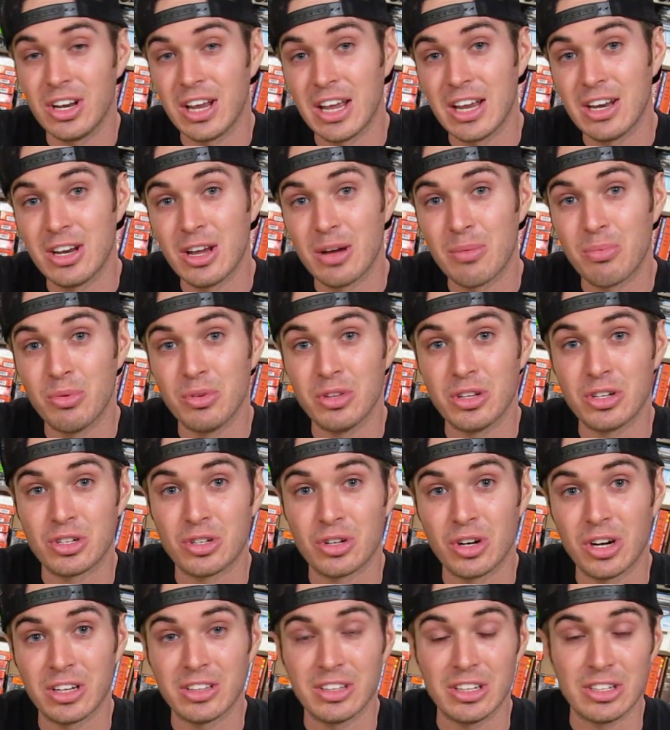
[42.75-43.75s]
end up with a
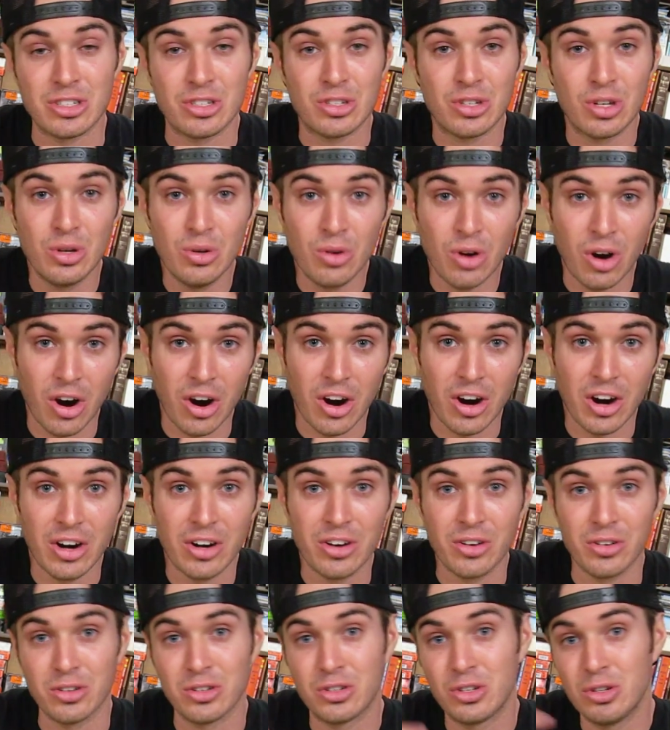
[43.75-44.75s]
truck that's too hard
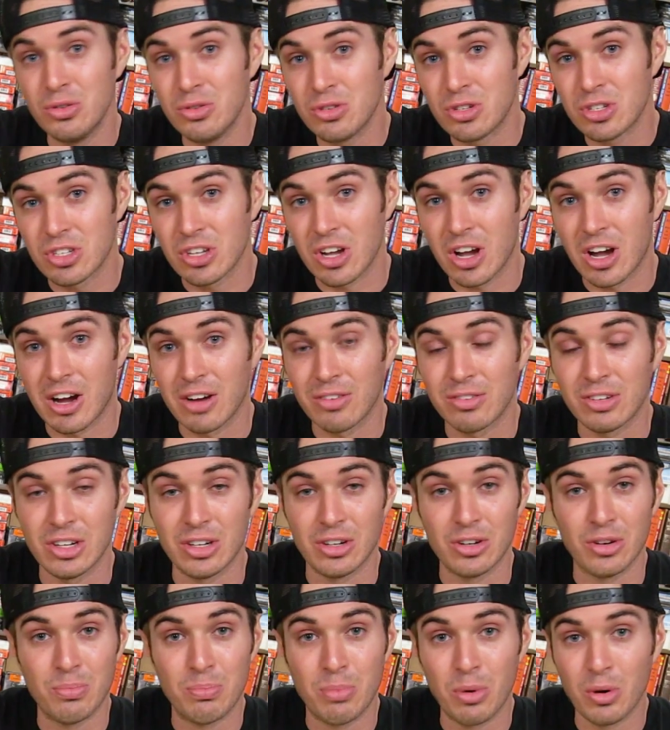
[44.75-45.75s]
or too soft and
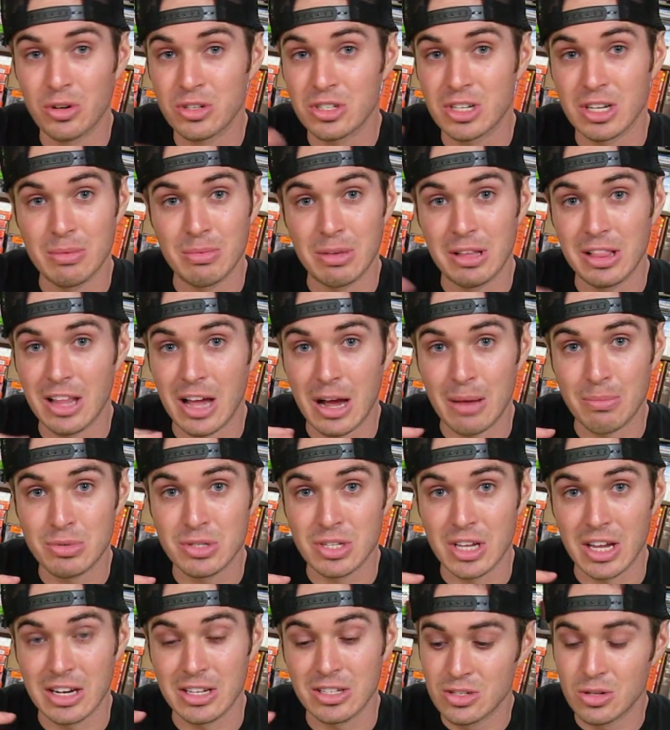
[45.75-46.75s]
your board's going to be lopsided.